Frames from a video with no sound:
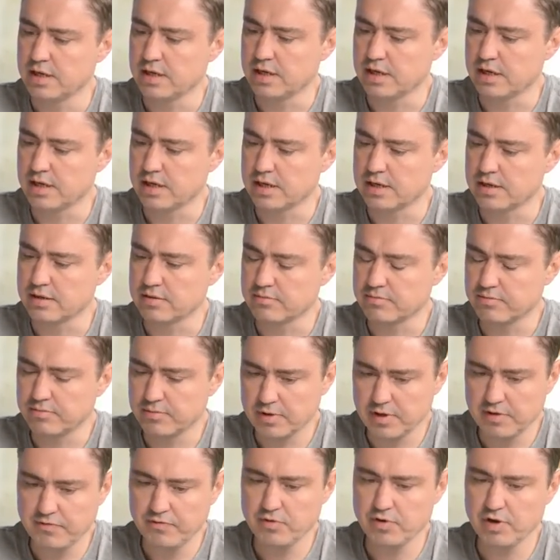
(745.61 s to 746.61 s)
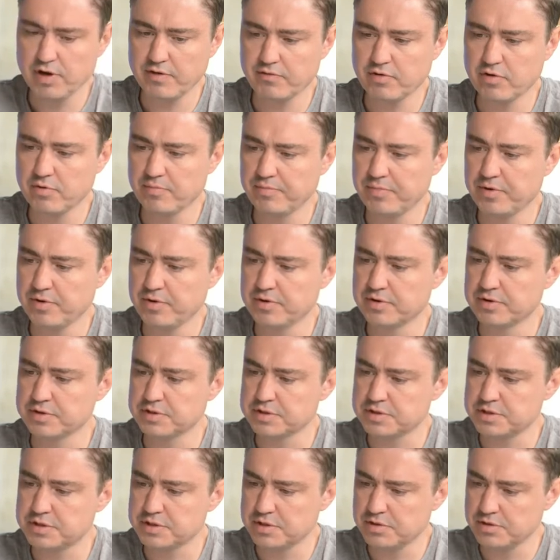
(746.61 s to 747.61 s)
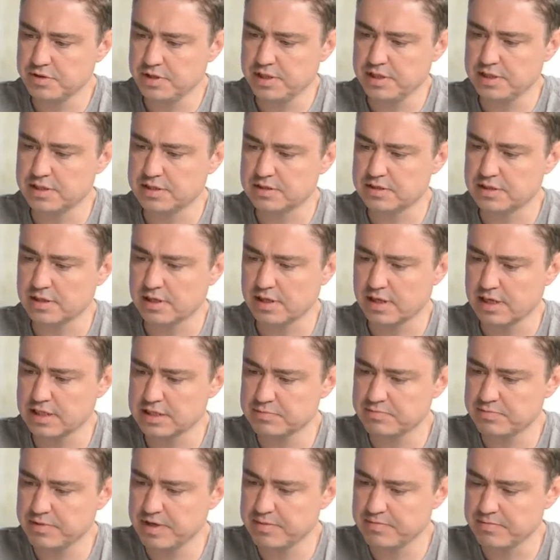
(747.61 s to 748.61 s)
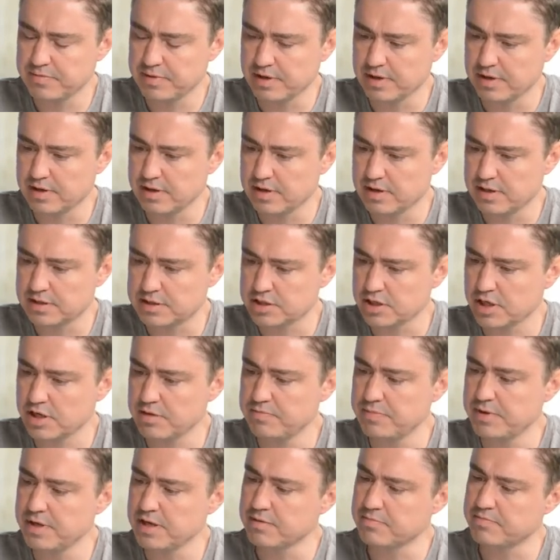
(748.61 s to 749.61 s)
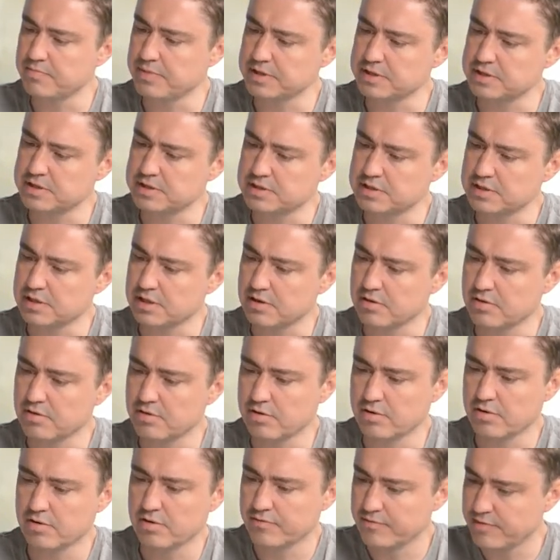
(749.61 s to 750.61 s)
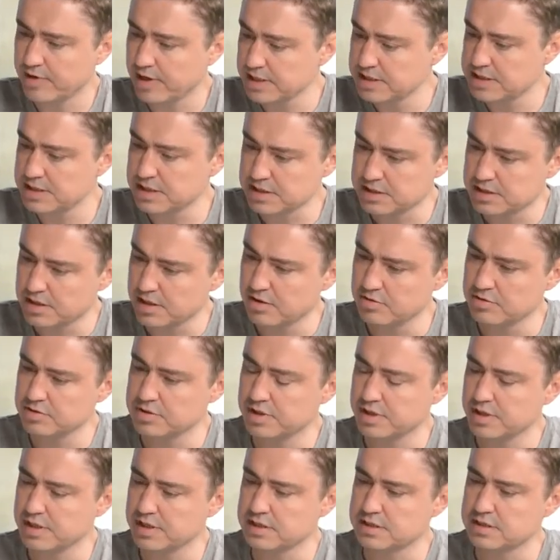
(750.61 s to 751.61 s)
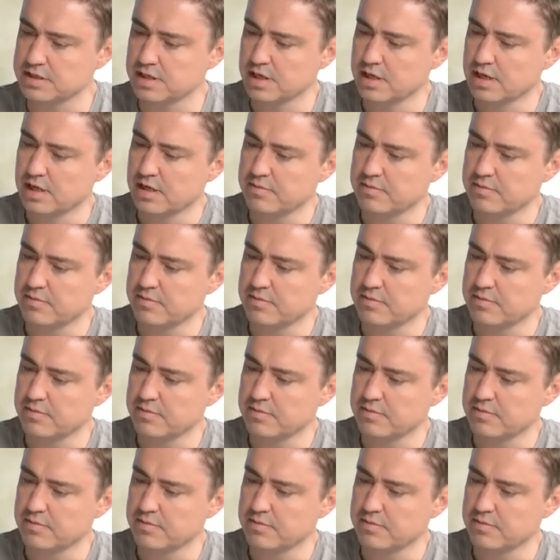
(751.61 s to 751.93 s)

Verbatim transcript: Uh, if you have computers, you need uh, less people uh, typing, but uh, or, or, writing down things,